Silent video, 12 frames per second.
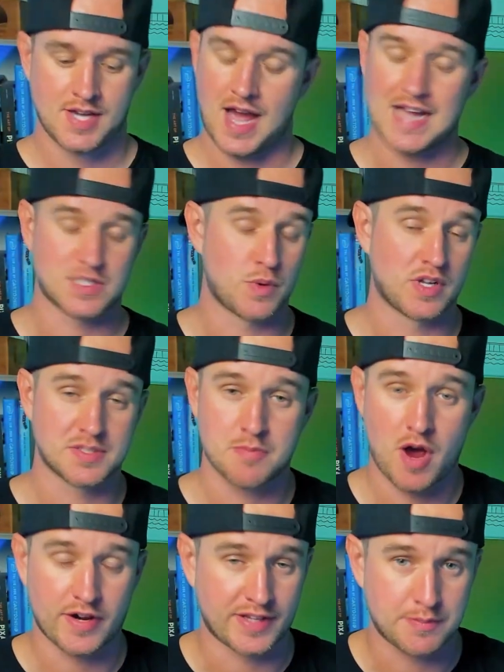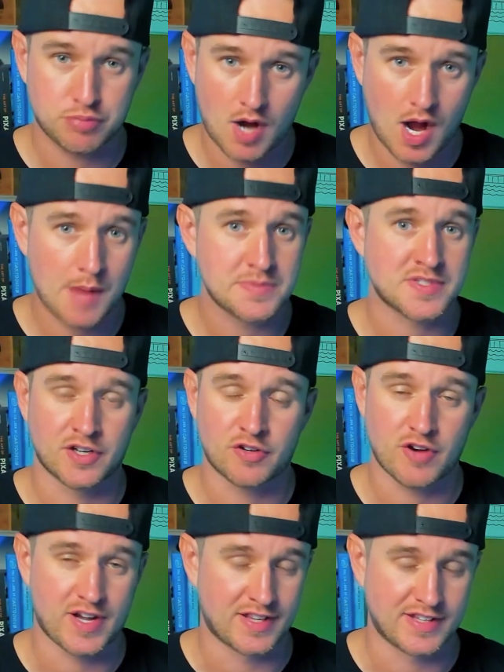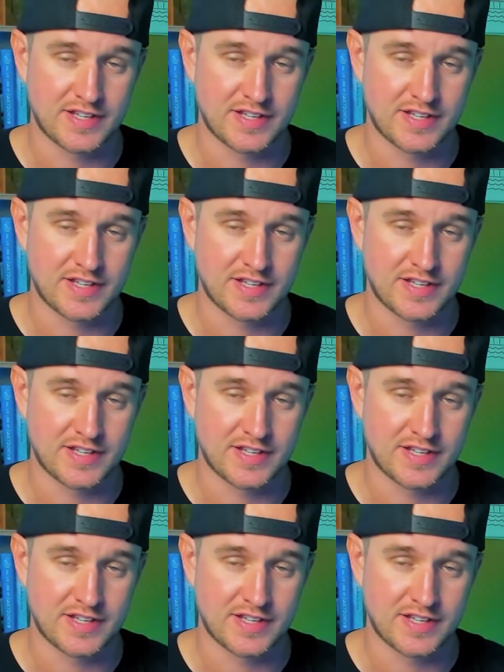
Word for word: as well as modeling props and creating the